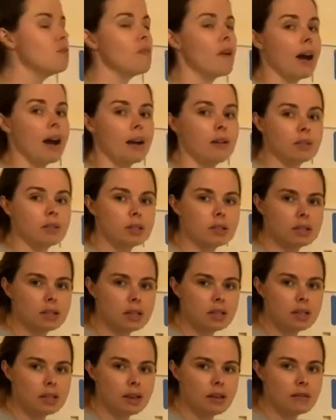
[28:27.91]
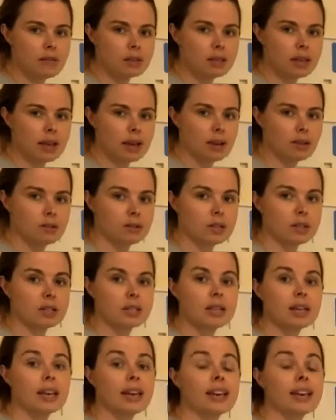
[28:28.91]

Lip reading: rounded to the nearest 1,000